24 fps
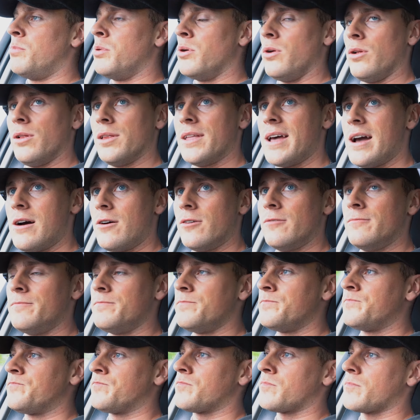a pull down,
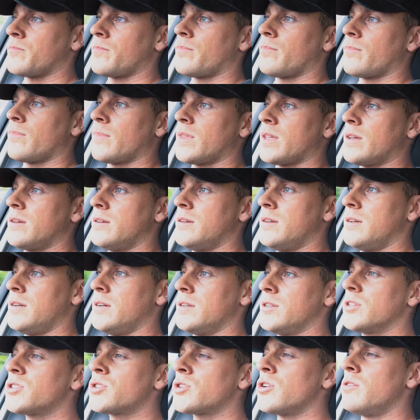
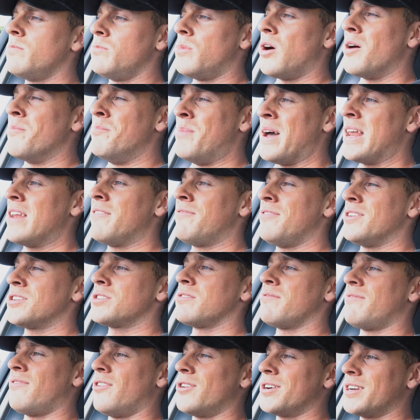just something more
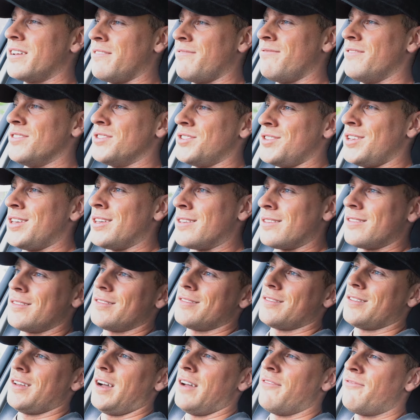beneficial for their physique.
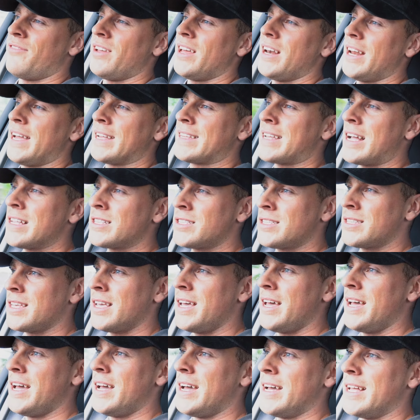I feel like that's
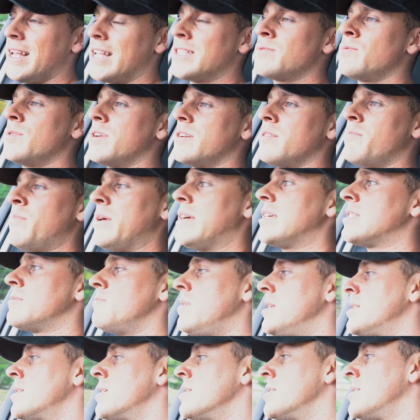that's one of the biggest
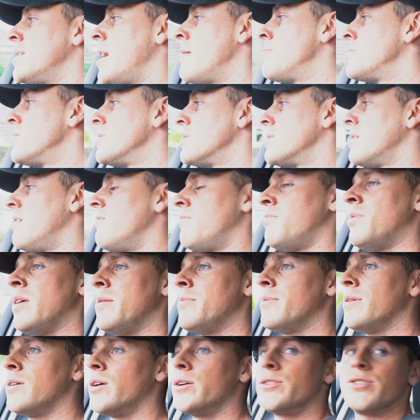misconceptions of
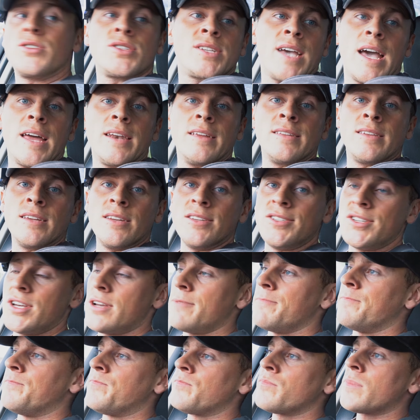people who are just getting into the
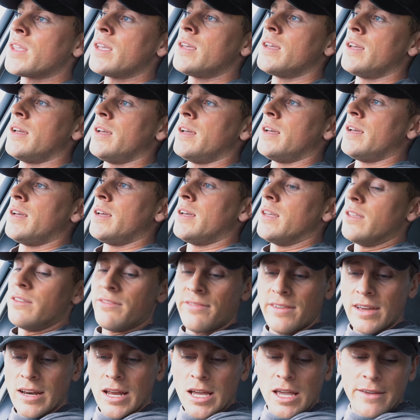gym. You
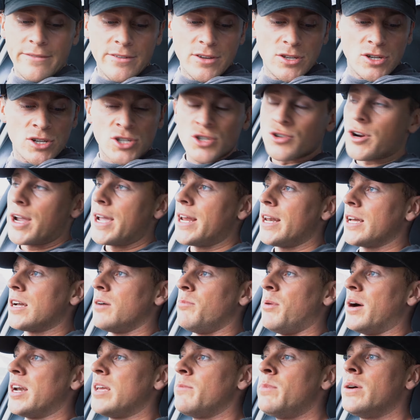feel like if you just train like
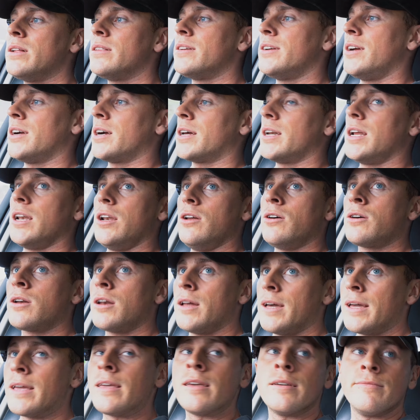a bodybuilder, you're gonna look
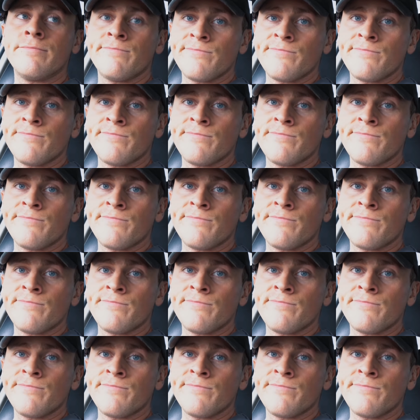like